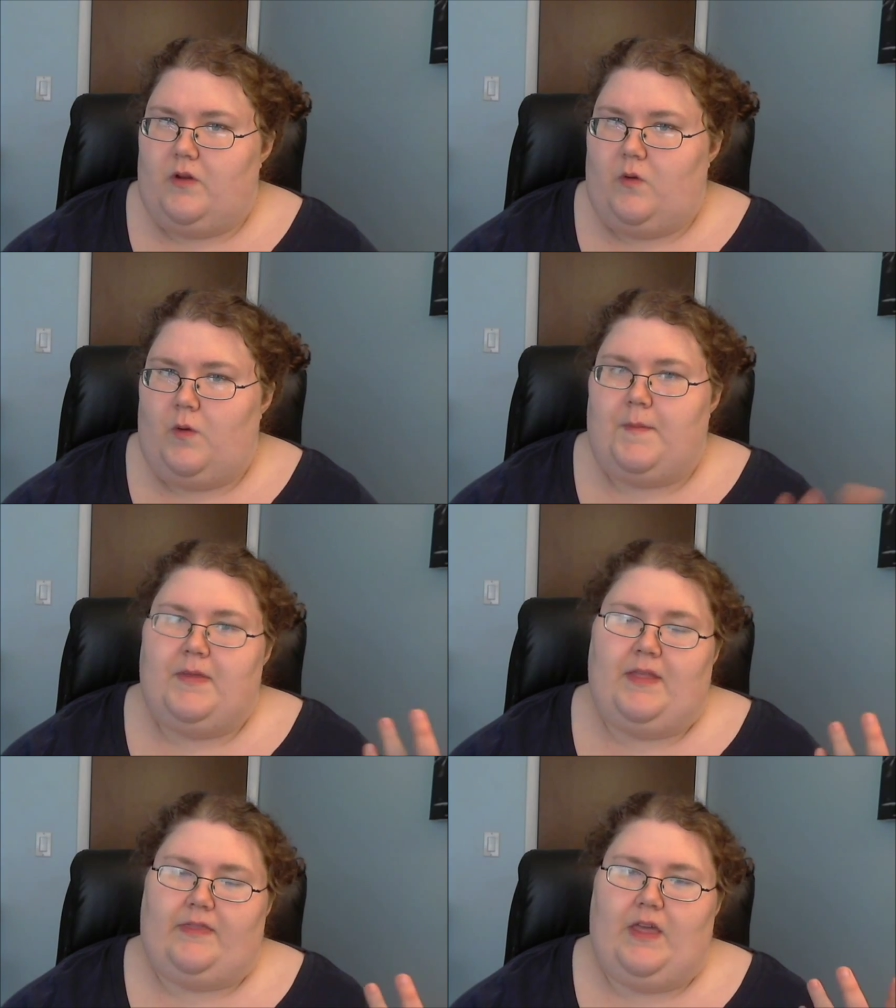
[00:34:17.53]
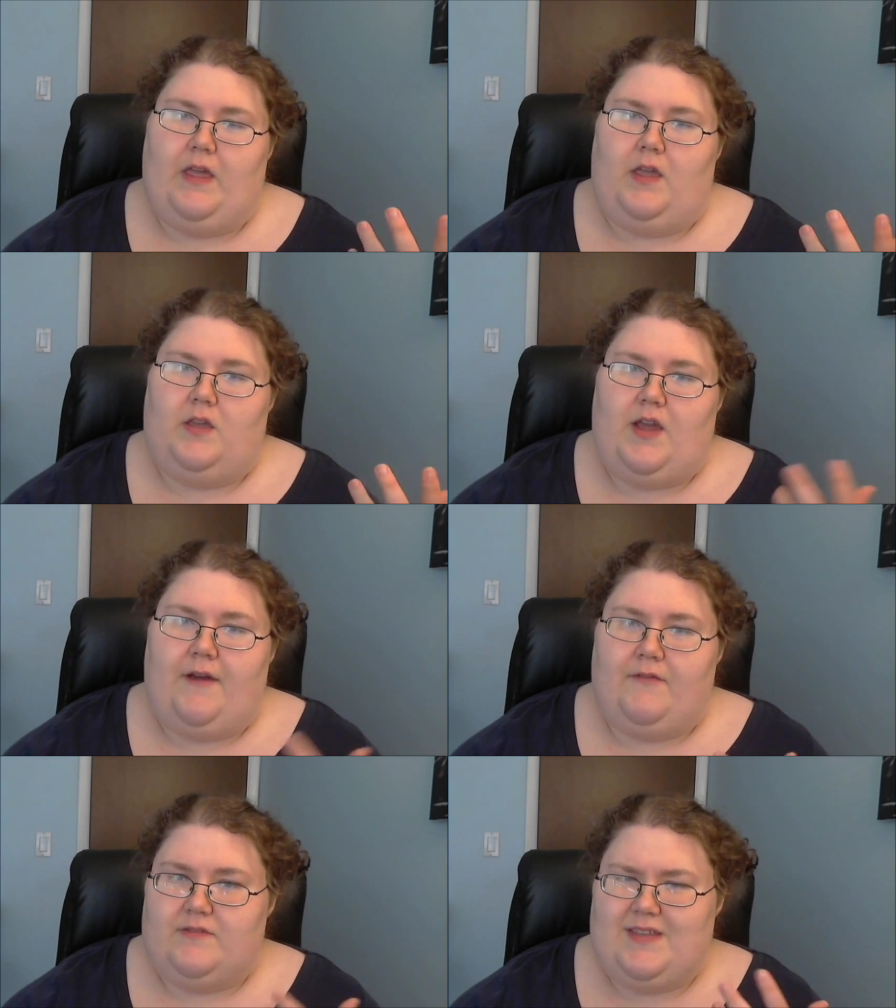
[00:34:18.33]
Or maybe like they
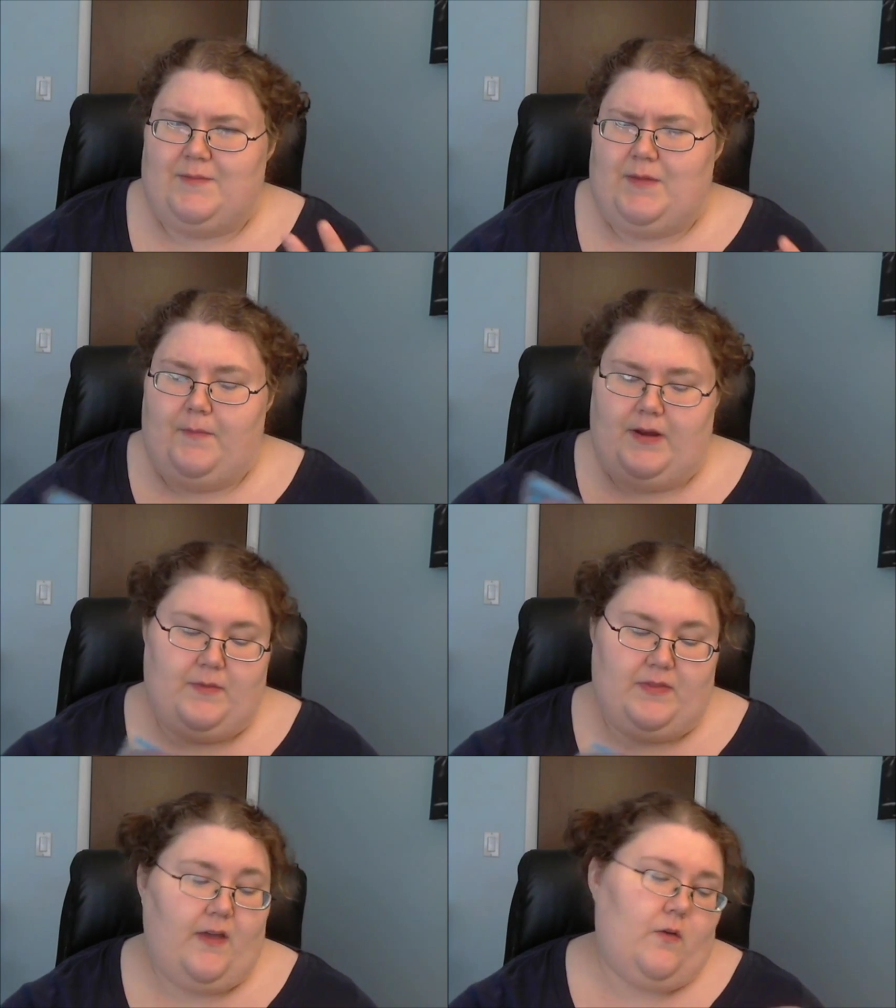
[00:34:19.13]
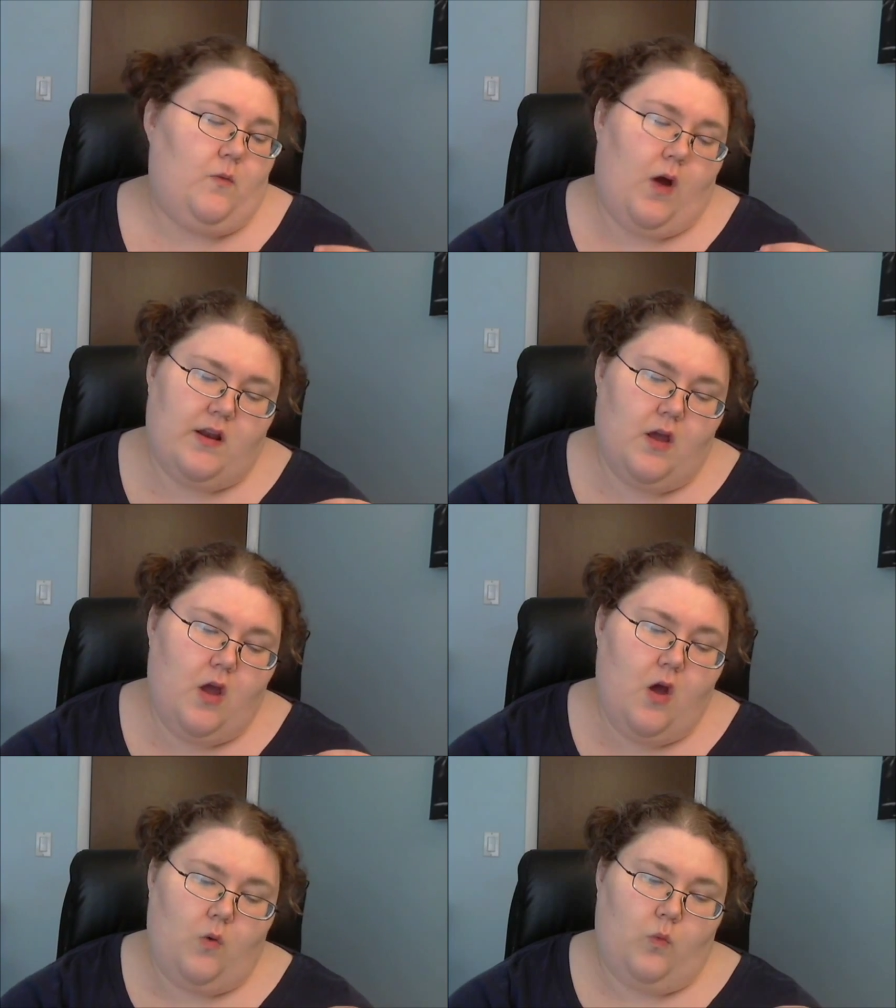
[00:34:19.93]
have a, the same company, but the other one
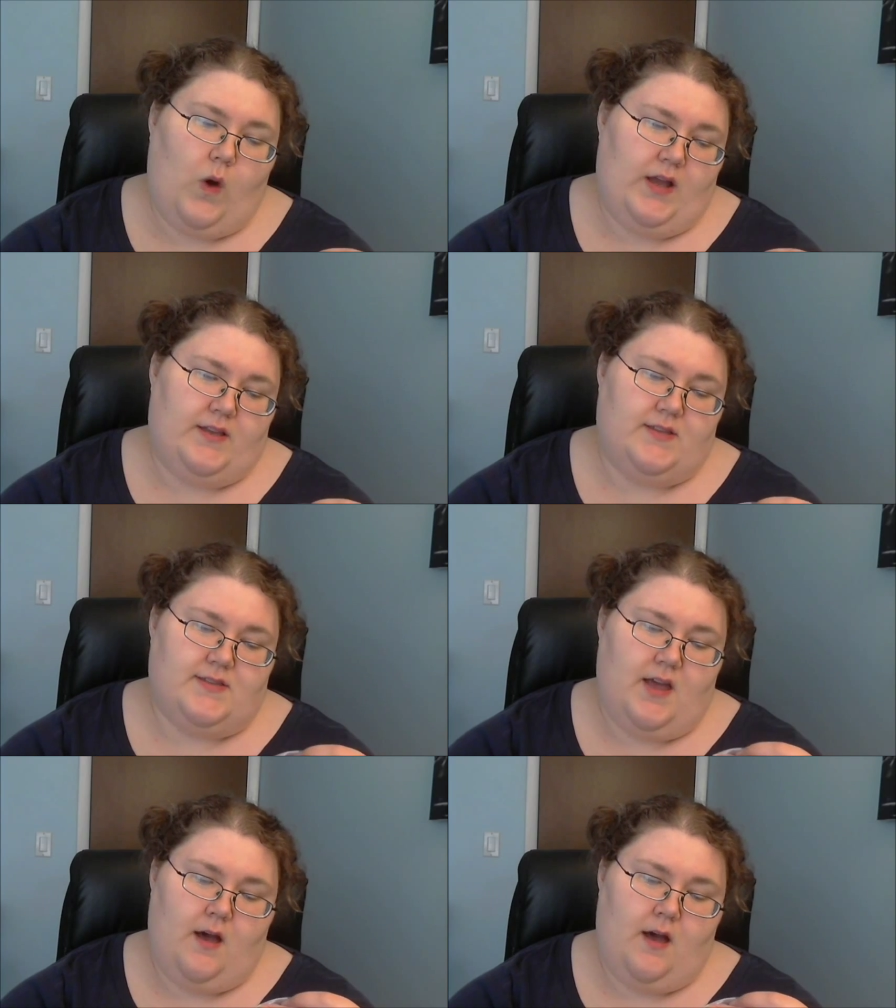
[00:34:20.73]
was